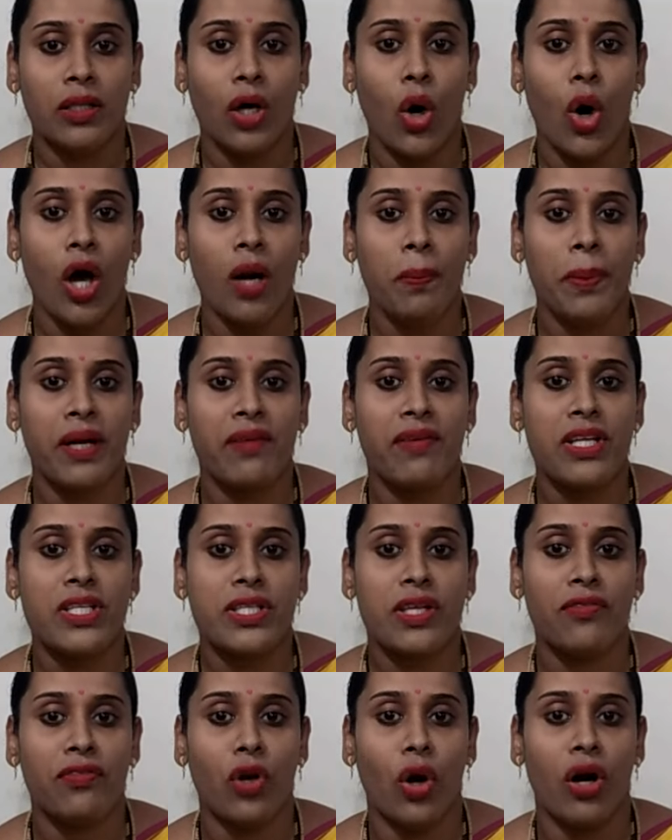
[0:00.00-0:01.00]
The
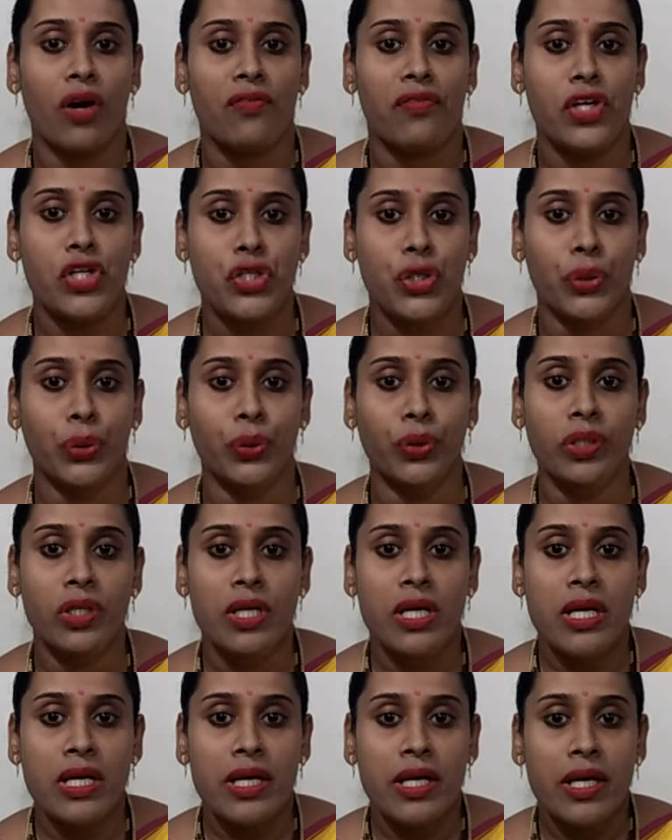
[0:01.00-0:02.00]
all-pervasive Lord Vishnu
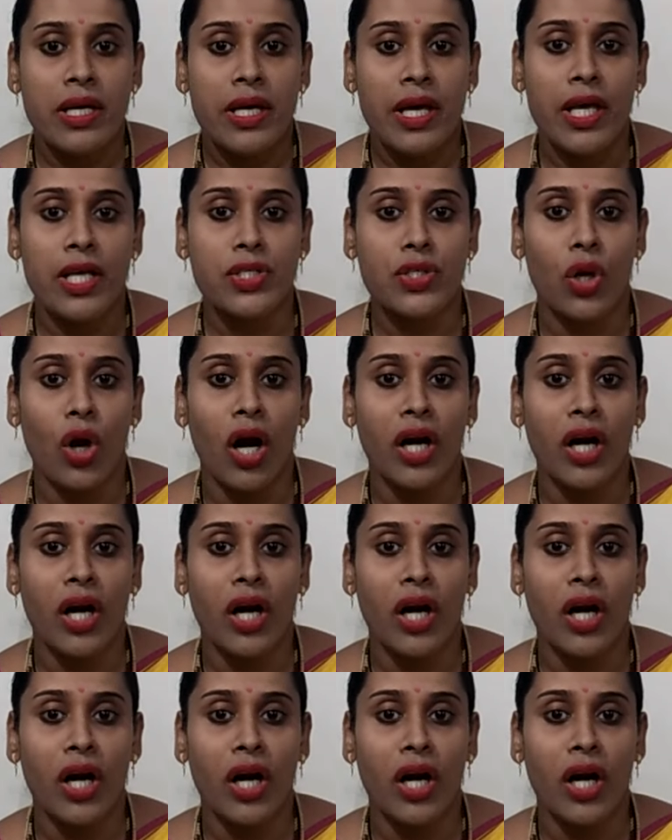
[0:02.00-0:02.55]
is